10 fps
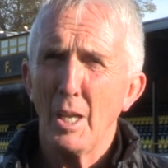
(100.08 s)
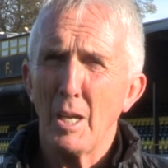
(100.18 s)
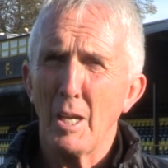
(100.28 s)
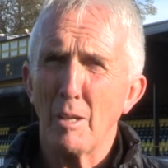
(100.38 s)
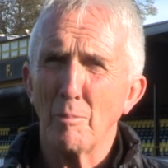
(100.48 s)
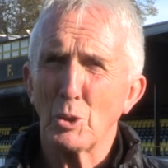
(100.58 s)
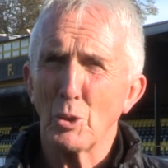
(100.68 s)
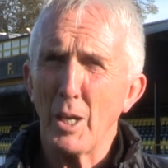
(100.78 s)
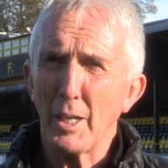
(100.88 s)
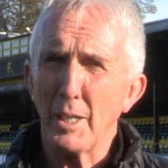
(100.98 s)
Um, so
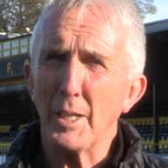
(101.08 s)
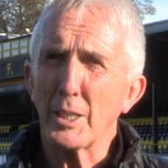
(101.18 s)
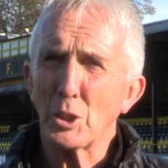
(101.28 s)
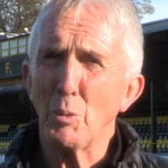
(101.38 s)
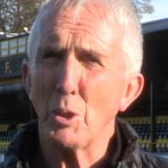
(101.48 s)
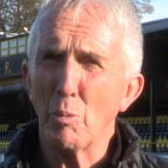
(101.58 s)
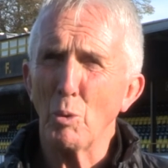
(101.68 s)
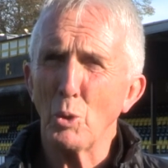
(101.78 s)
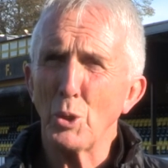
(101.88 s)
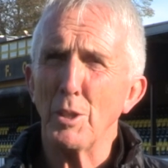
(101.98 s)
early next week we'll
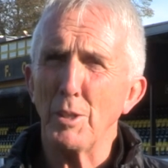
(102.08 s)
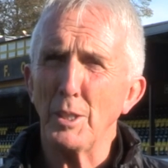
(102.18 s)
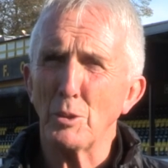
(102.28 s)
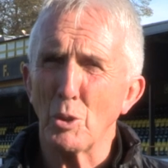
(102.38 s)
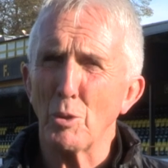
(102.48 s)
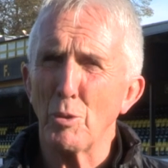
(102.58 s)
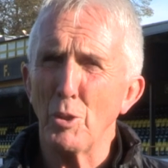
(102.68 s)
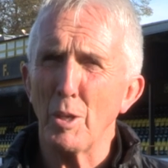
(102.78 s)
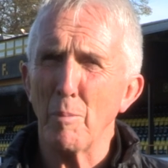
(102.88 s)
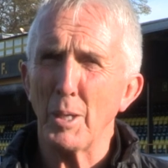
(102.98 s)
look at these, go through
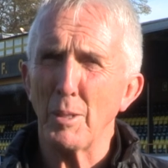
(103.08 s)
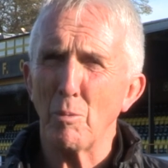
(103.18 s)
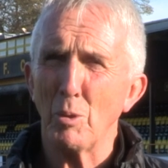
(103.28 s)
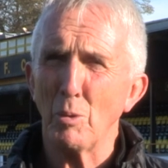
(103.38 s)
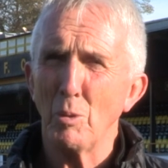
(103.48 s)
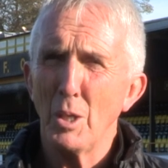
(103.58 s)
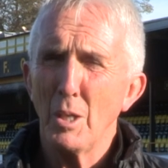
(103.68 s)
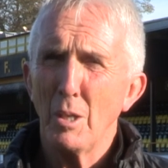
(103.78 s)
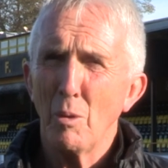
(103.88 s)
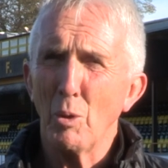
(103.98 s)
them and we'll
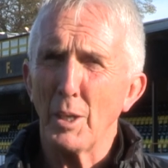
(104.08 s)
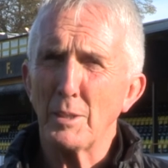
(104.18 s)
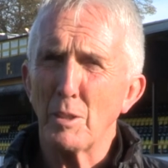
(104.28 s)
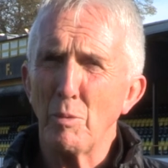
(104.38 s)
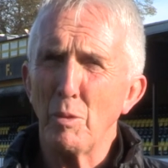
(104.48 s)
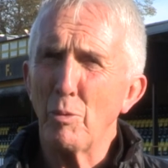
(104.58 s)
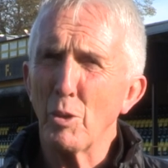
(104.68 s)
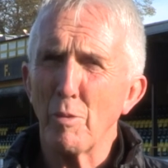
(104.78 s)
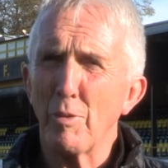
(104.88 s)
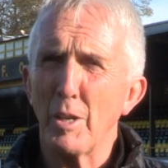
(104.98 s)
we'll interview four
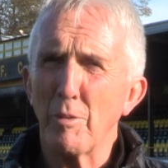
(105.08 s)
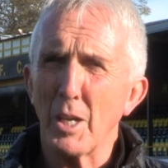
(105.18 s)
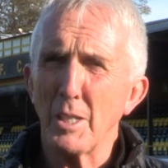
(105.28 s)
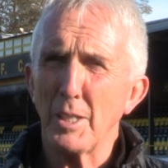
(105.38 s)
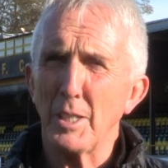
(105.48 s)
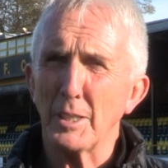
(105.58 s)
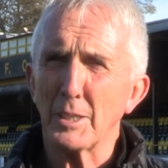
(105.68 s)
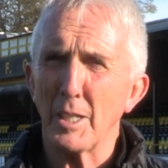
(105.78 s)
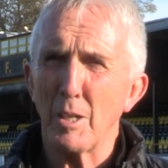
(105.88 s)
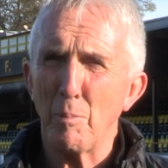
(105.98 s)
or five candidates.
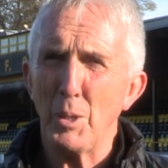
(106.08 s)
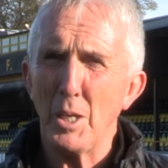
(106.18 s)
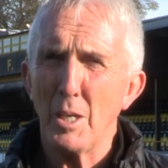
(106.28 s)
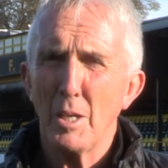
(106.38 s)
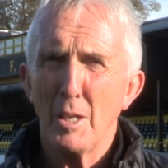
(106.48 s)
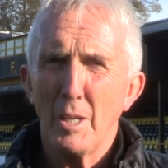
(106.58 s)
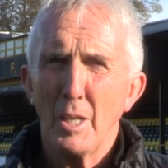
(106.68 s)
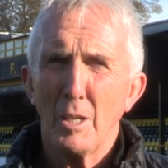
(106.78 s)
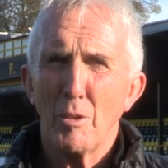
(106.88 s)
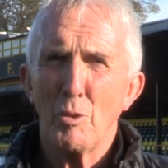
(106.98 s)
And I'd be
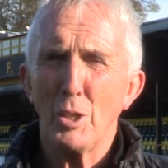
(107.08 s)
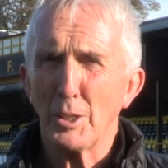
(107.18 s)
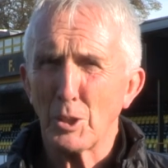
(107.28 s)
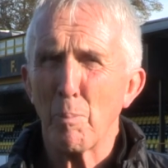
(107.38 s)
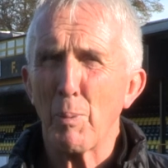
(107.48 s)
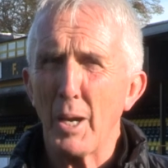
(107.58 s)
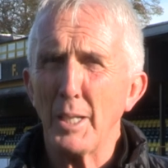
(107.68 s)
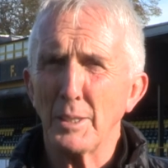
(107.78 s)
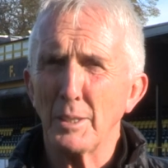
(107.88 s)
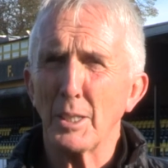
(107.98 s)
really
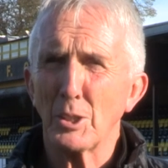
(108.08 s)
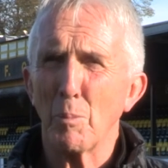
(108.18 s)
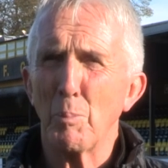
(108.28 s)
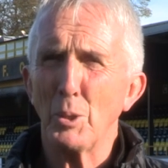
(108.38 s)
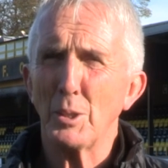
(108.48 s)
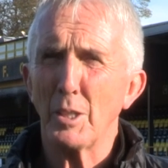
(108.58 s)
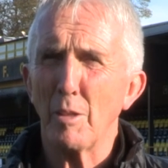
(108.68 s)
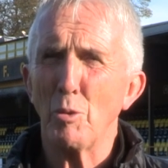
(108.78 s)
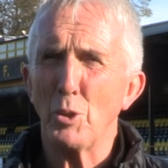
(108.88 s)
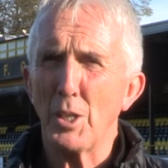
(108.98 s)
surprised and disappointed
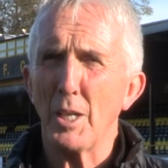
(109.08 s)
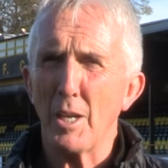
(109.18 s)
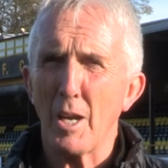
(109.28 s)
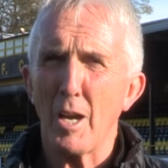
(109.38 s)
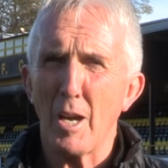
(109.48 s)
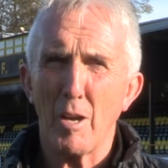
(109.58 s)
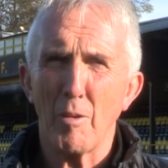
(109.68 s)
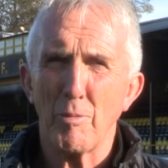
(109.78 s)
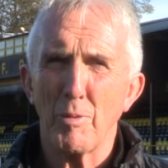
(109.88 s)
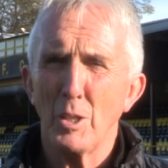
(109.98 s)
if we didn't
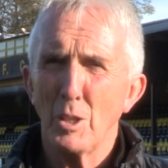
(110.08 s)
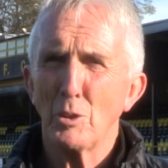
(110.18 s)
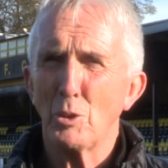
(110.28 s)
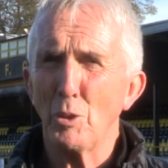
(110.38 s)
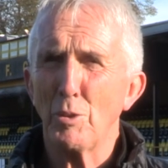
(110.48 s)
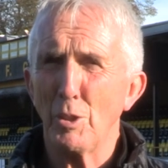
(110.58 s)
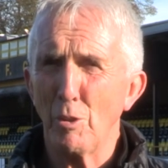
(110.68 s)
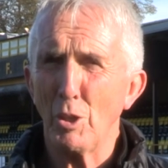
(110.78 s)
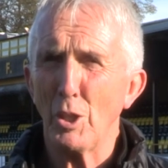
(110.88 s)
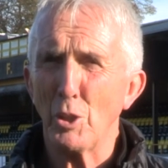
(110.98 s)
have two, three
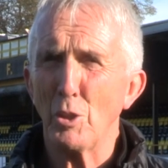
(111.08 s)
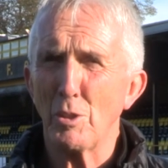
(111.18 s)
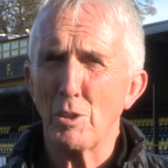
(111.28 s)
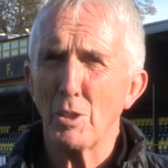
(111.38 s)
really good